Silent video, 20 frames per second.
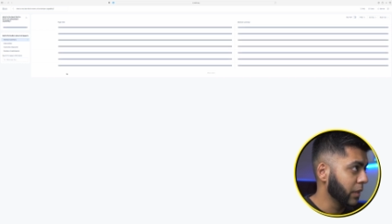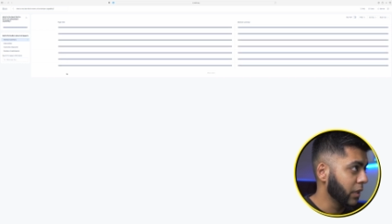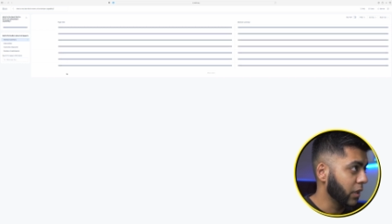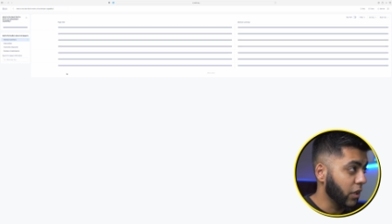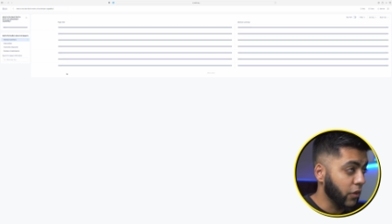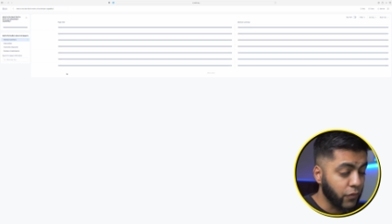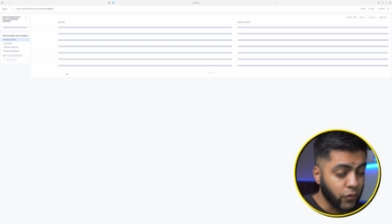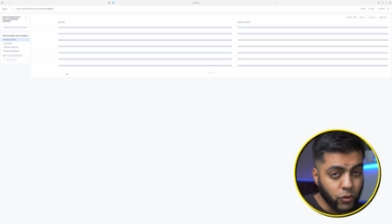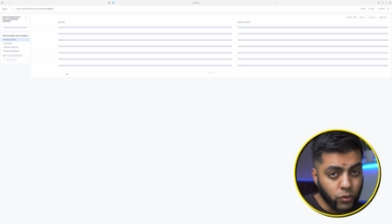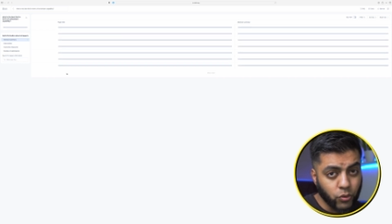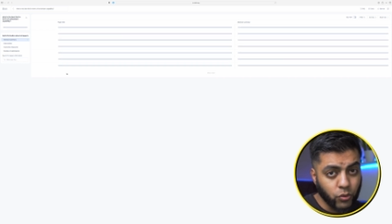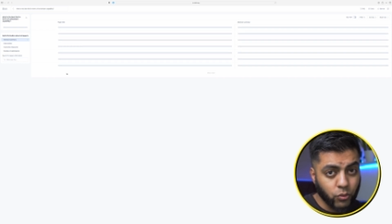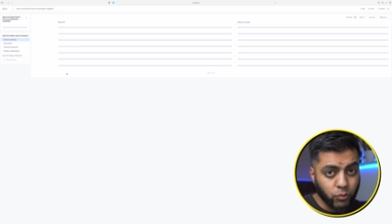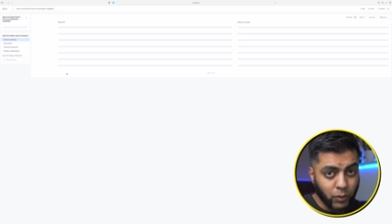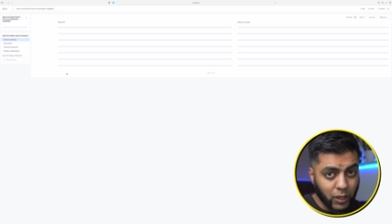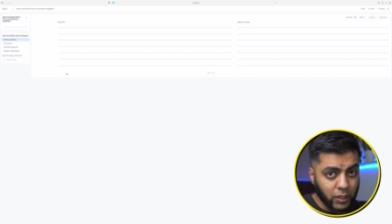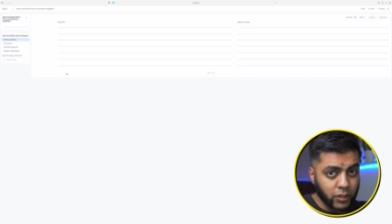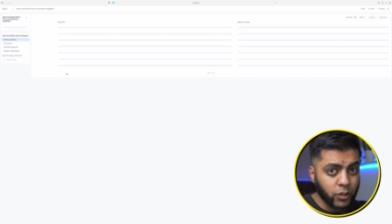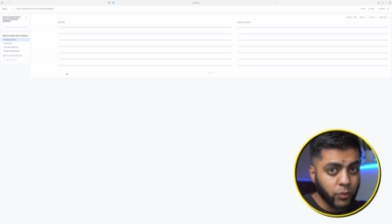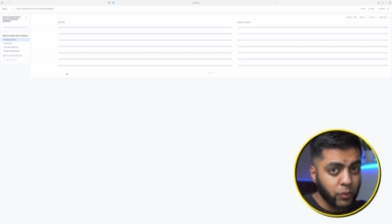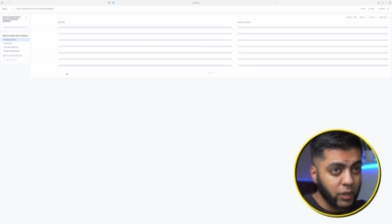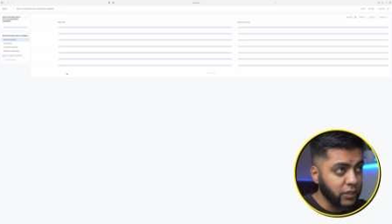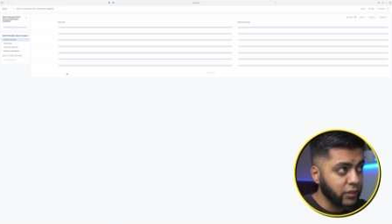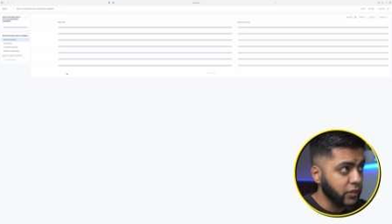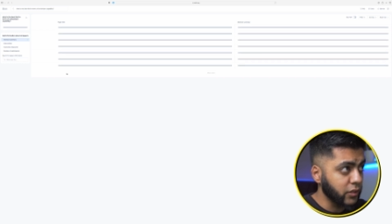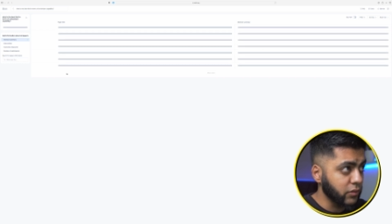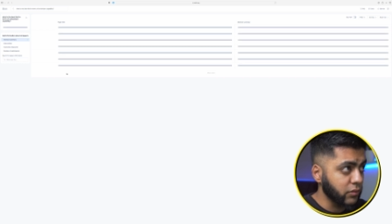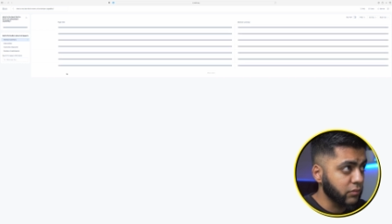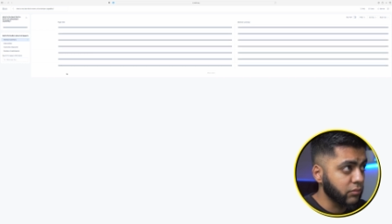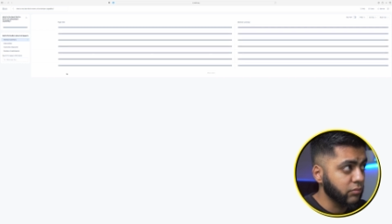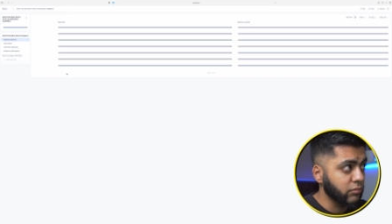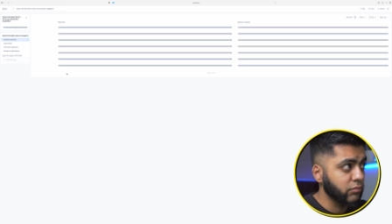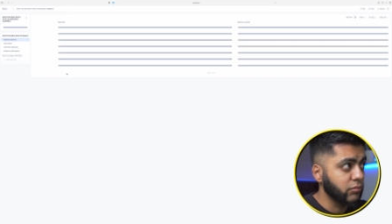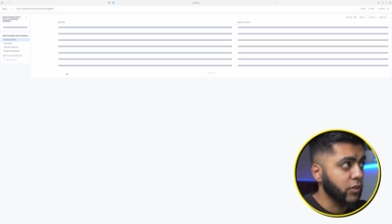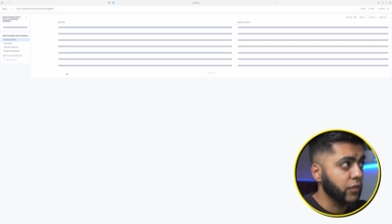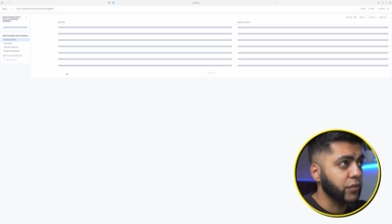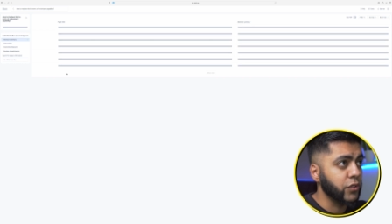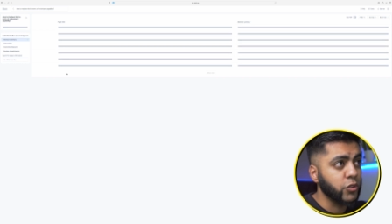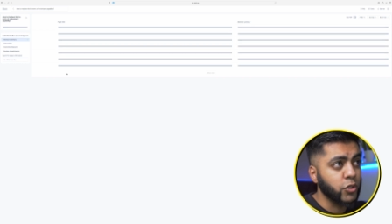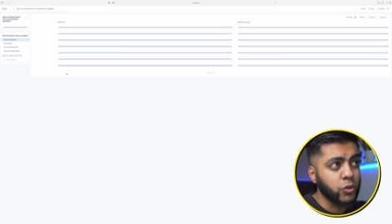if you, while you're waiting,
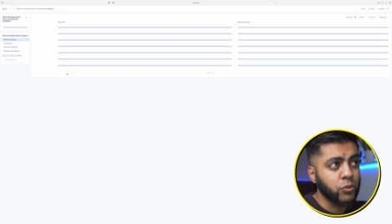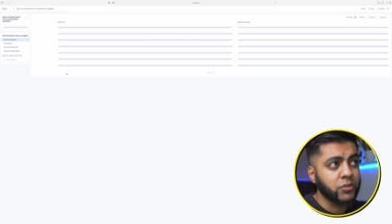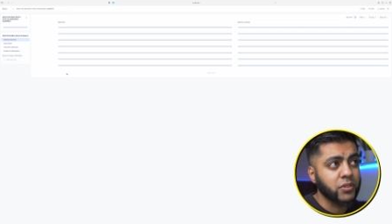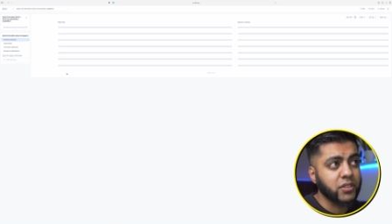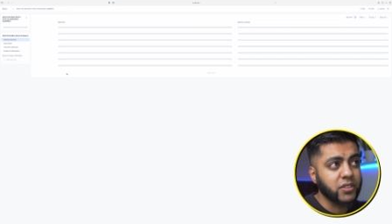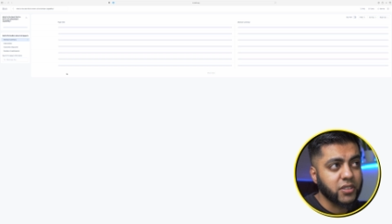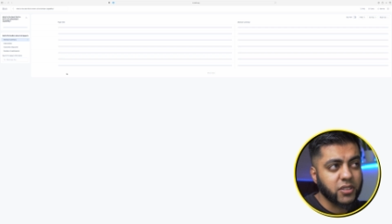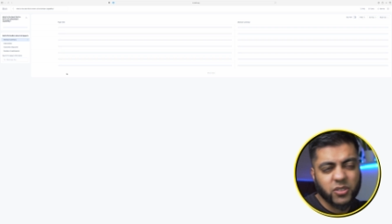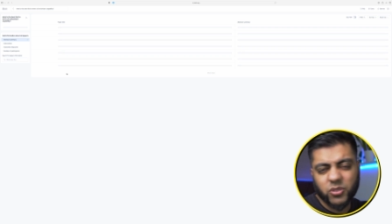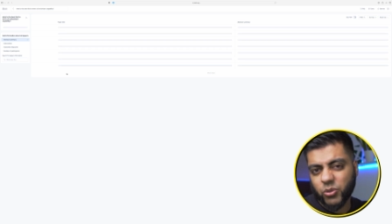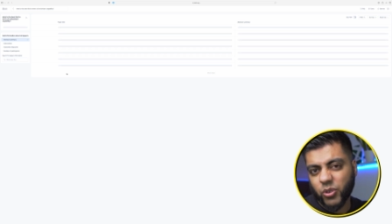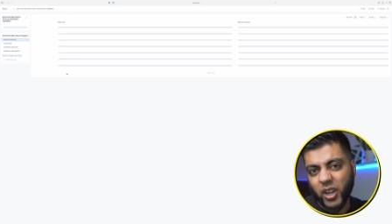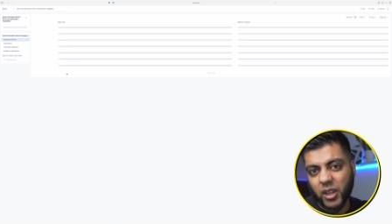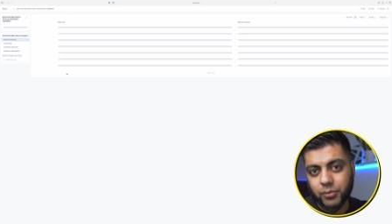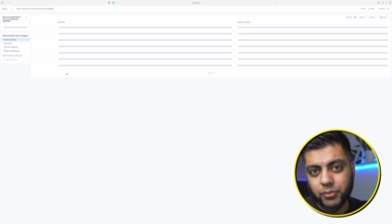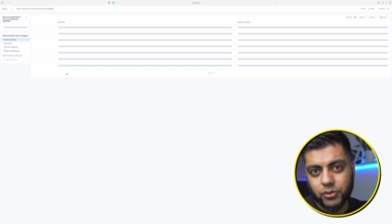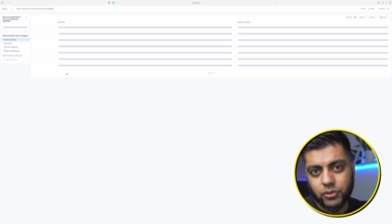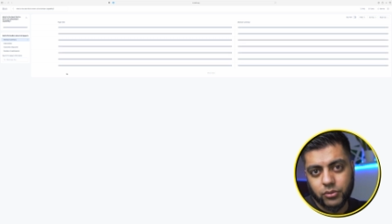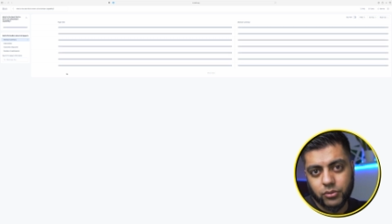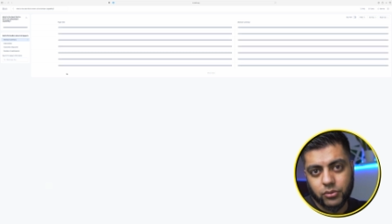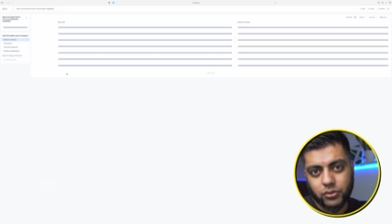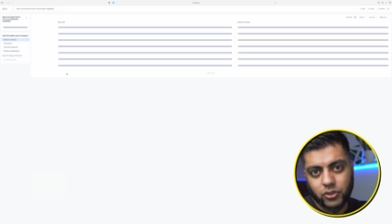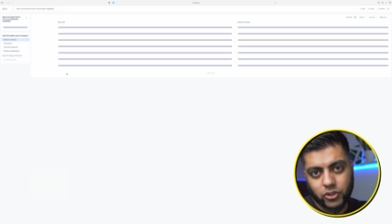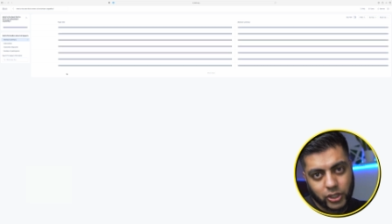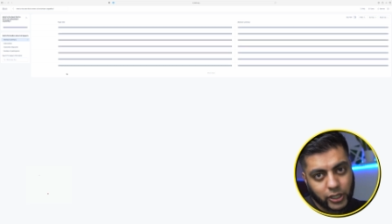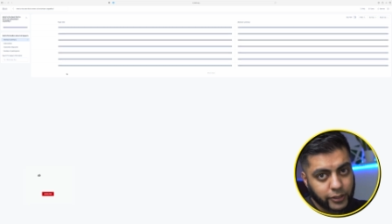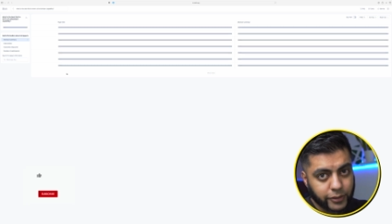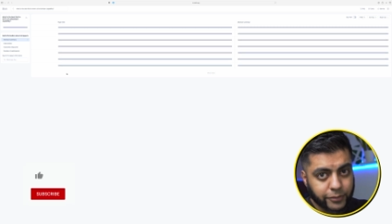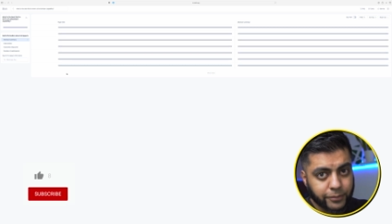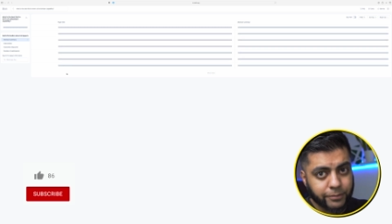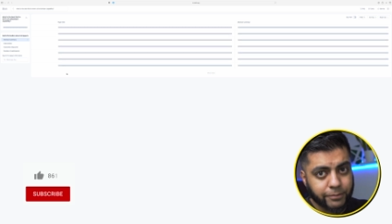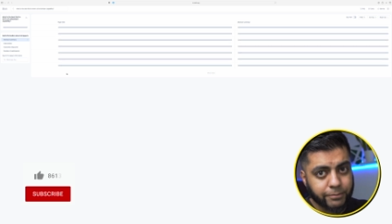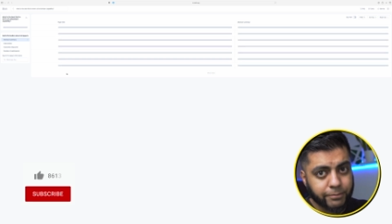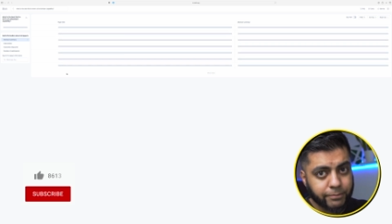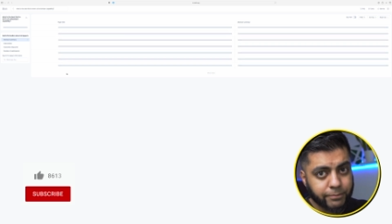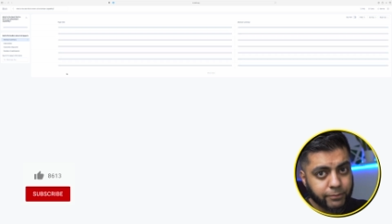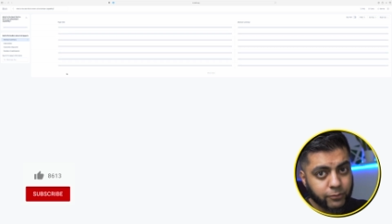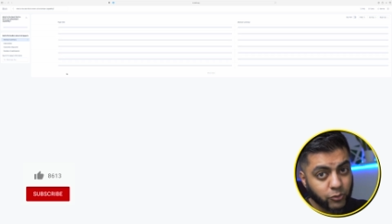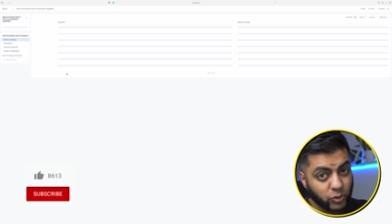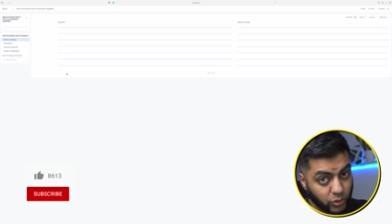if you do want to subscribe to the channel,
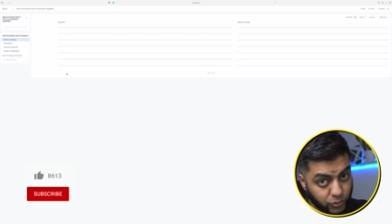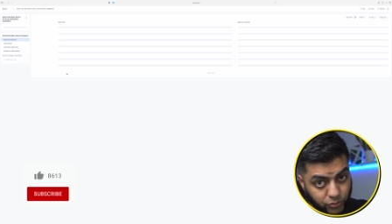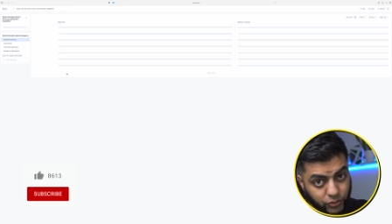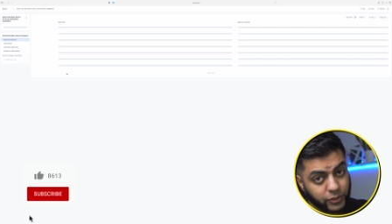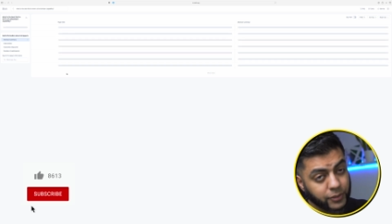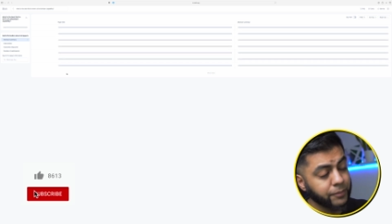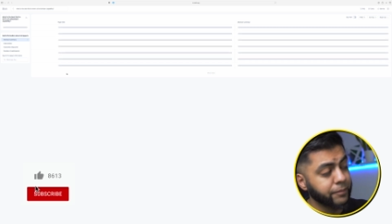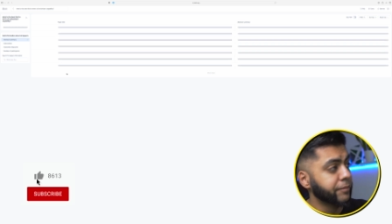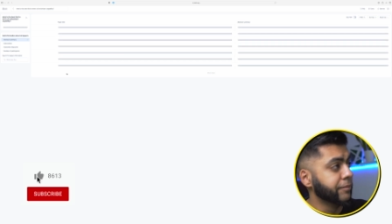feel free.